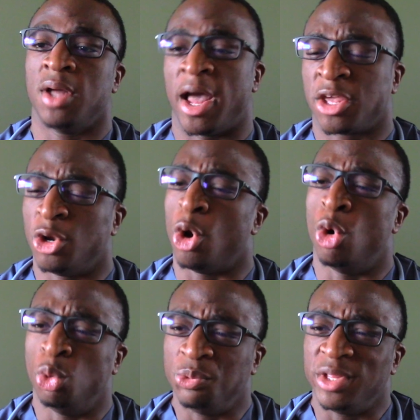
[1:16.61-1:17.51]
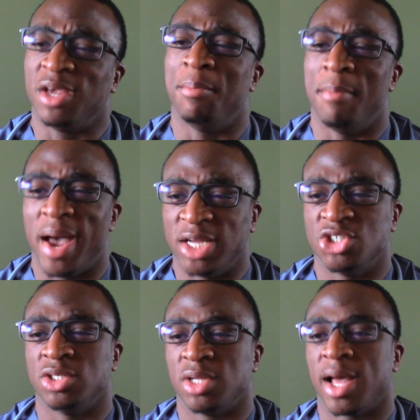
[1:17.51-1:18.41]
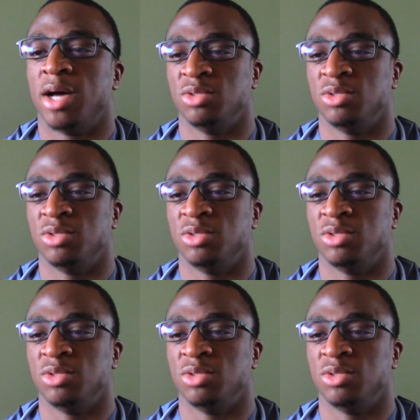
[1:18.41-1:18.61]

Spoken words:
I can only imagine how